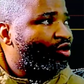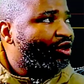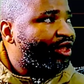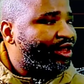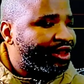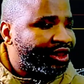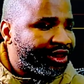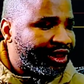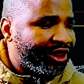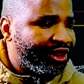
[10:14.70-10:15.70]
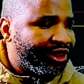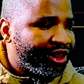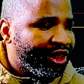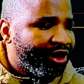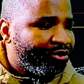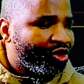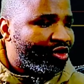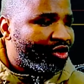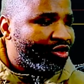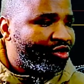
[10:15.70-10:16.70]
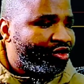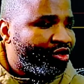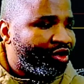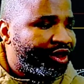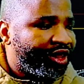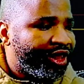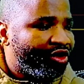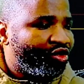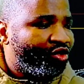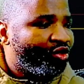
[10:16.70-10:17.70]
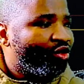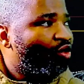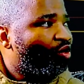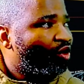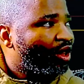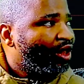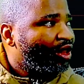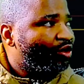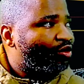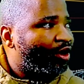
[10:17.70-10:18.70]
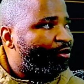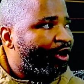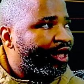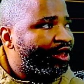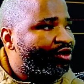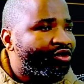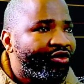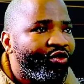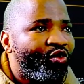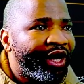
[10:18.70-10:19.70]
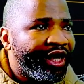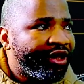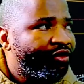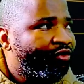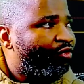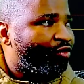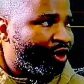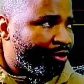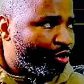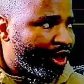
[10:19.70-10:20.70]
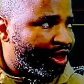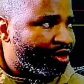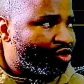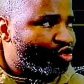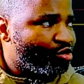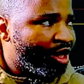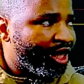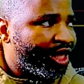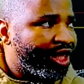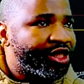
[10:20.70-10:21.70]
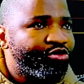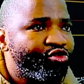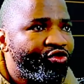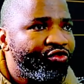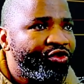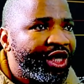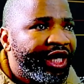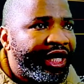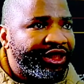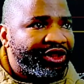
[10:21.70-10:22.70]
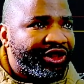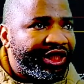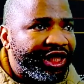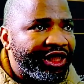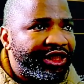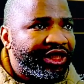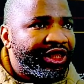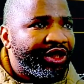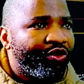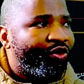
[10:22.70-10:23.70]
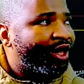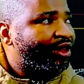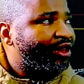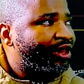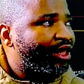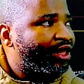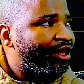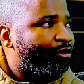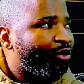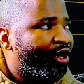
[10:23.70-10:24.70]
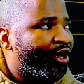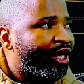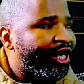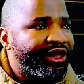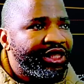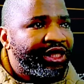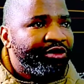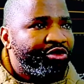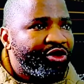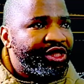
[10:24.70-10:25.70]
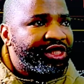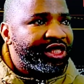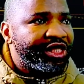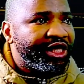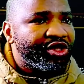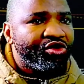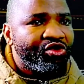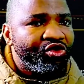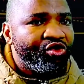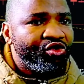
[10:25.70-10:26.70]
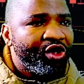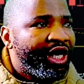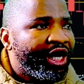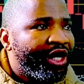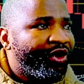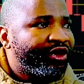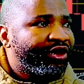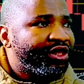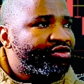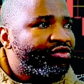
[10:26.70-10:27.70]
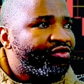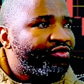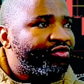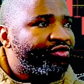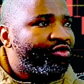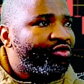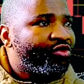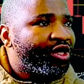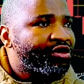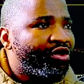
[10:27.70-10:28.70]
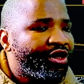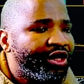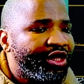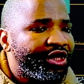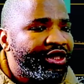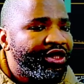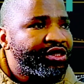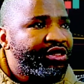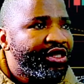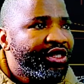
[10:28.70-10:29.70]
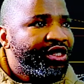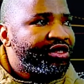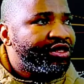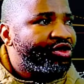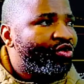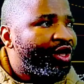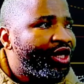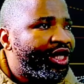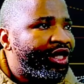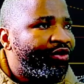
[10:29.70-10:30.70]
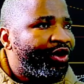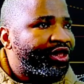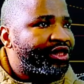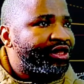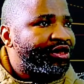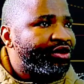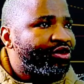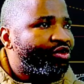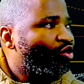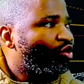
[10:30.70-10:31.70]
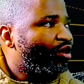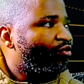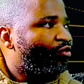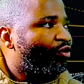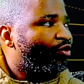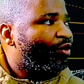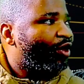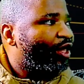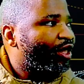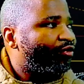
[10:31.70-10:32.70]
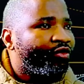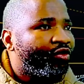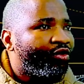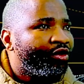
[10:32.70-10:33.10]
just trade because you think you know it will break. Wait for the price to make its move and trade what the price presents to you. I want us to focus on this, since well I was looking forward for